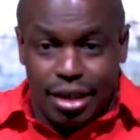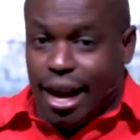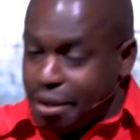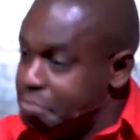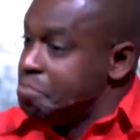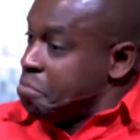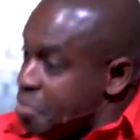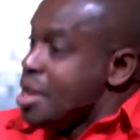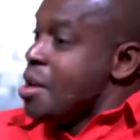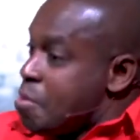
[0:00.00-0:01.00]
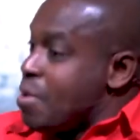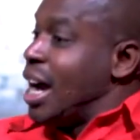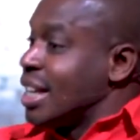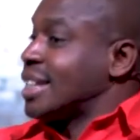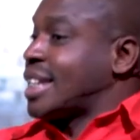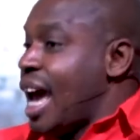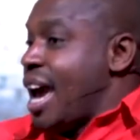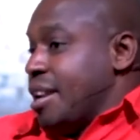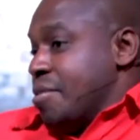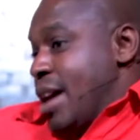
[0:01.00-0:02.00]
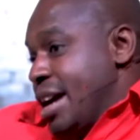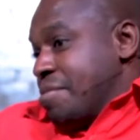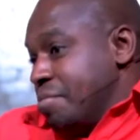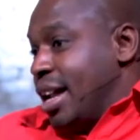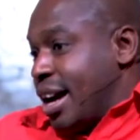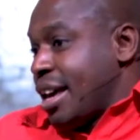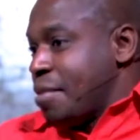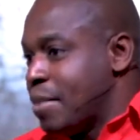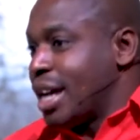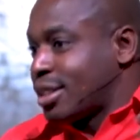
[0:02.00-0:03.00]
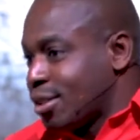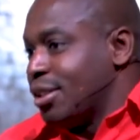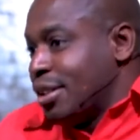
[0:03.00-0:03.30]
like, we understand, right? Like, it makes